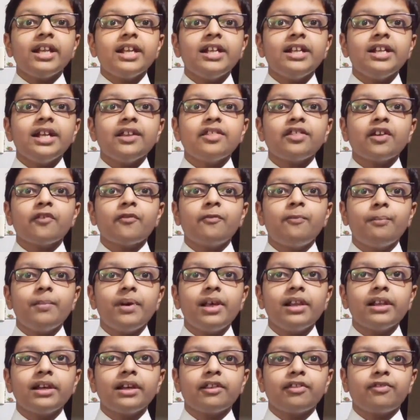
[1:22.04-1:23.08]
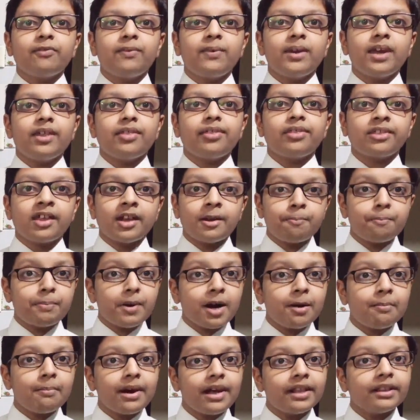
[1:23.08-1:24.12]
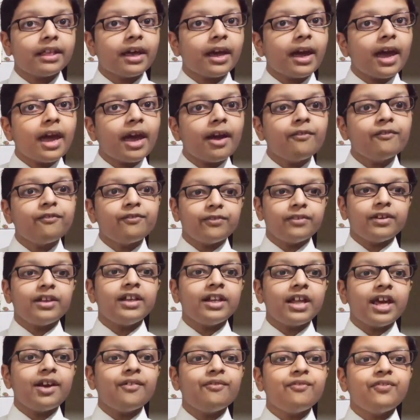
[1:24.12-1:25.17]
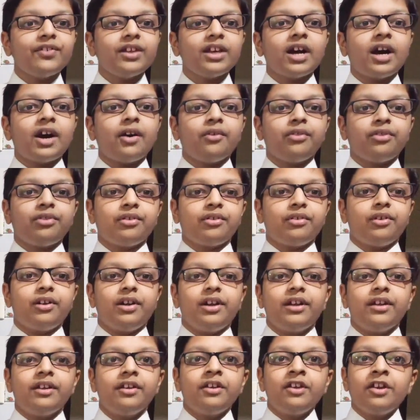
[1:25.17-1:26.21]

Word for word: liters of milk is wasted per month in every household,